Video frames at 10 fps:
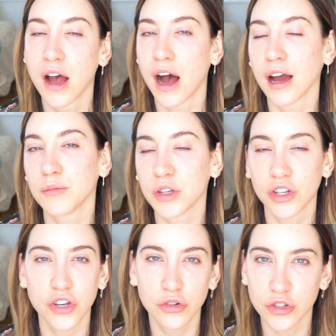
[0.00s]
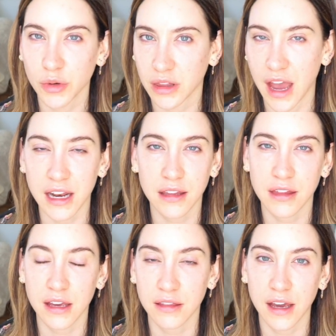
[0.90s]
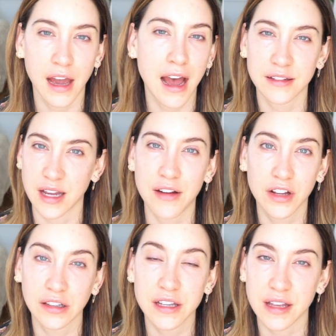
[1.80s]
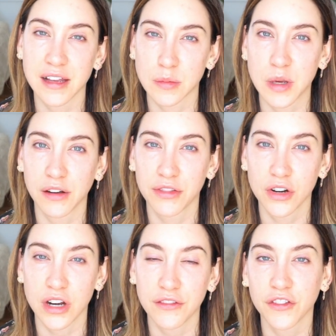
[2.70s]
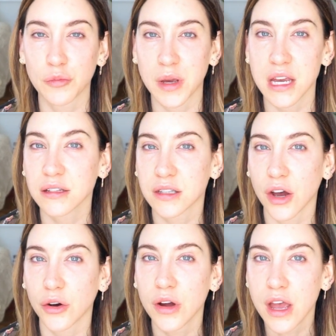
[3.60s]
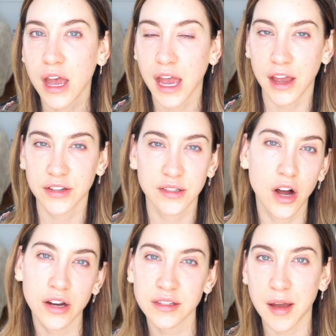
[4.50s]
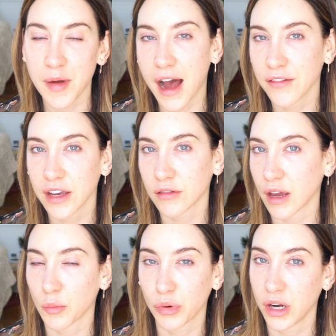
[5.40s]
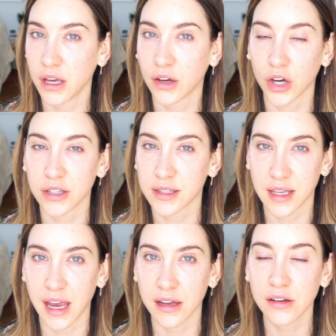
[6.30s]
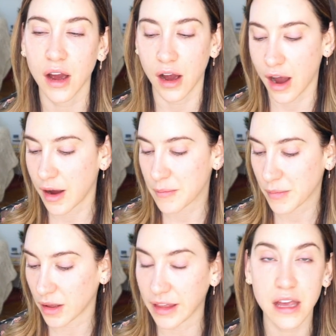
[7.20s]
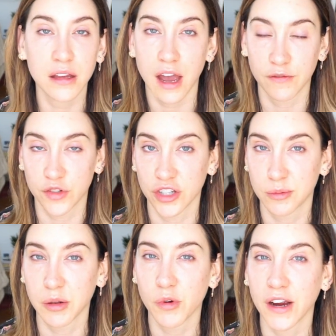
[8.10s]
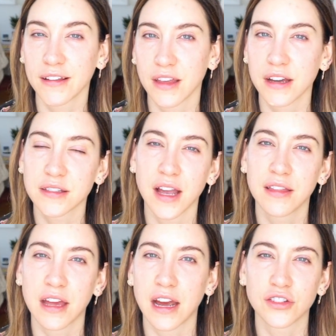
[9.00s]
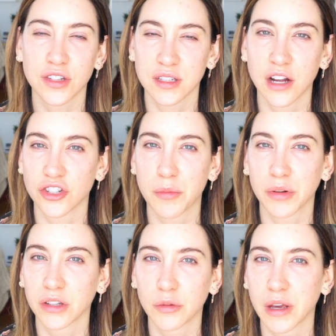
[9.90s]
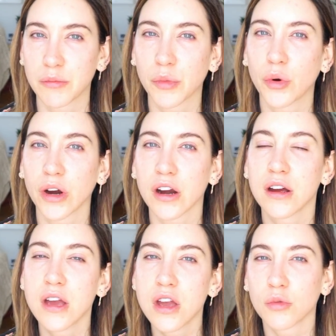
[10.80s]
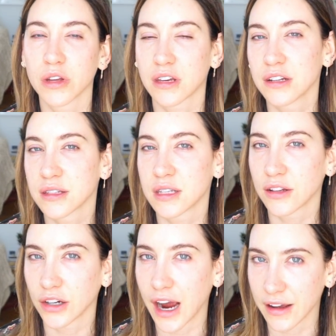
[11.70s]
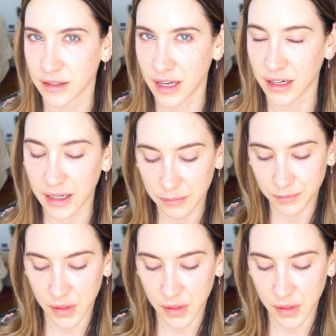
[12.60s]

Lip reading: I'm huge with anything that has to have at least SPF 30 for me. So as long as I'm having like a pretty good skin, lately I've just been wearing this, and then I just touch up a little bit more with concealer as needed.